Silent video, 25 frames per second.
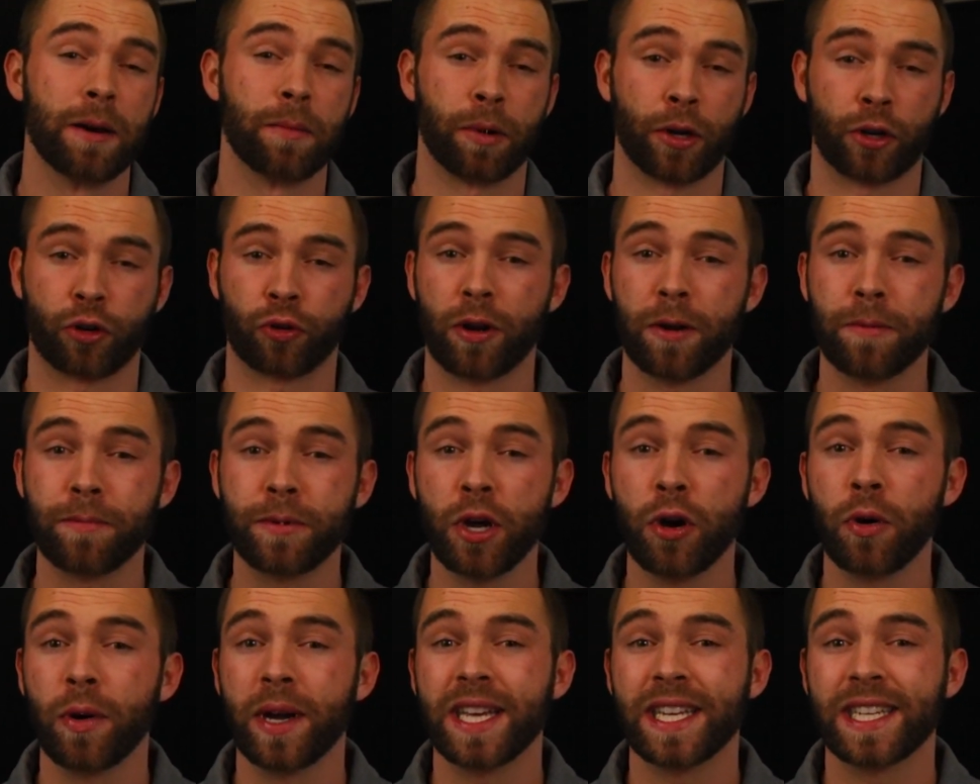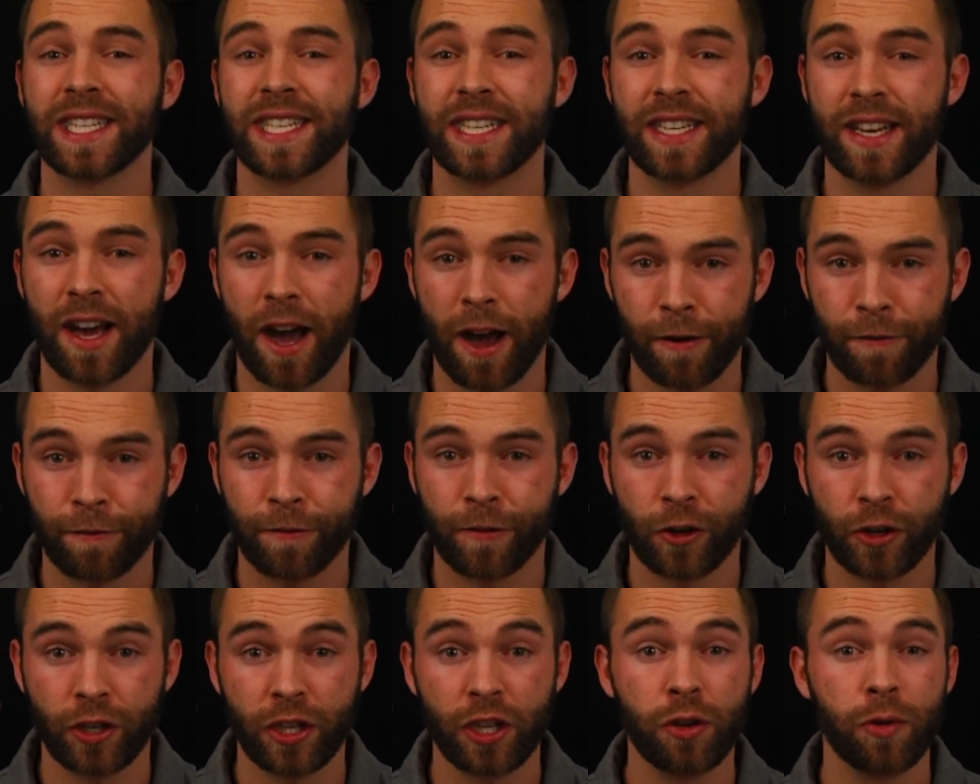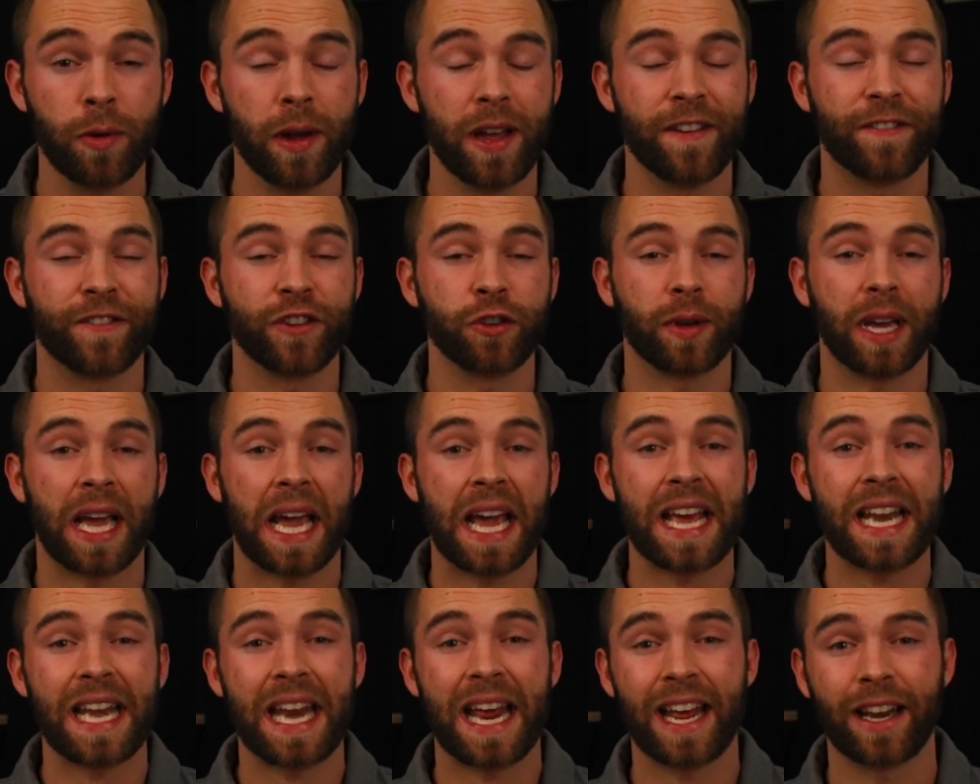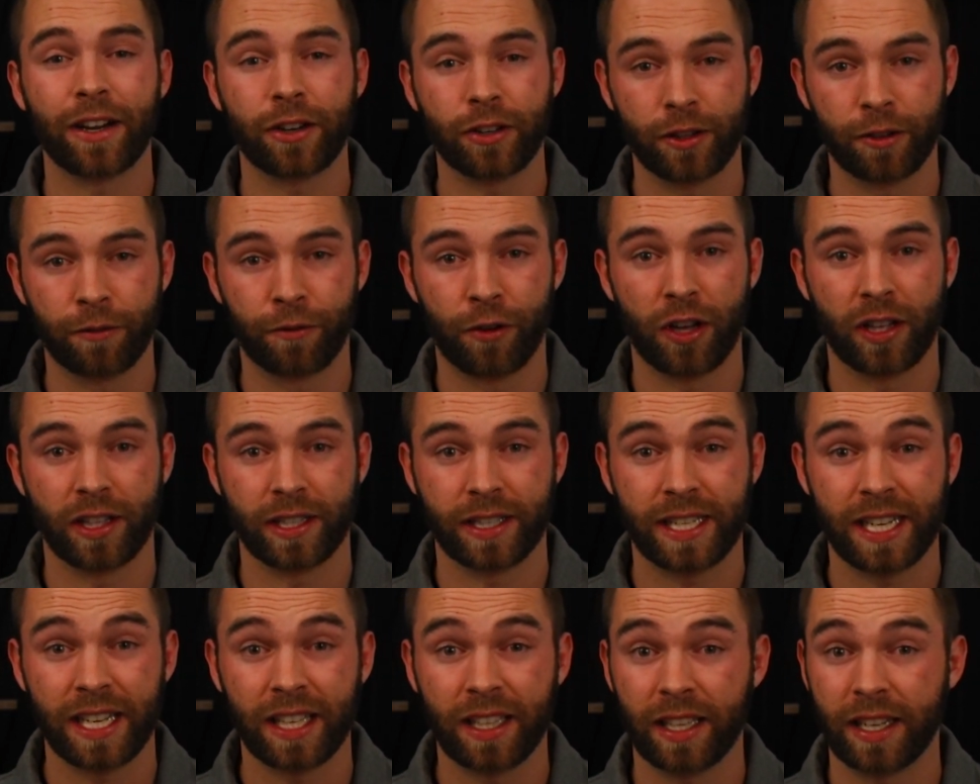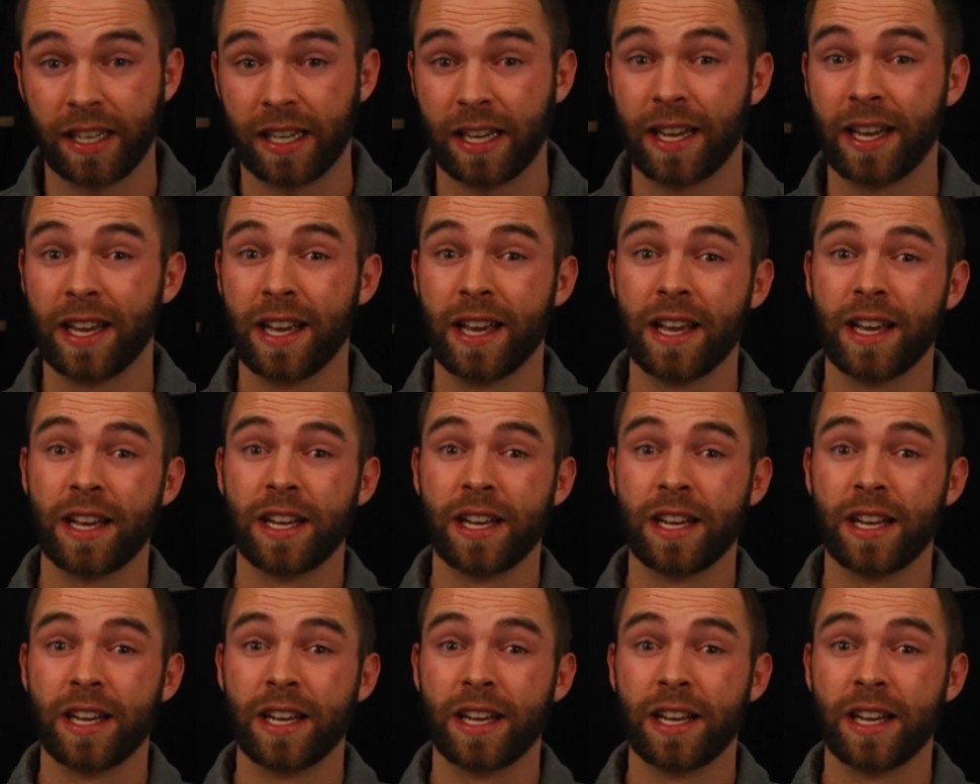But crypto is not for you if you can't handle the volatility.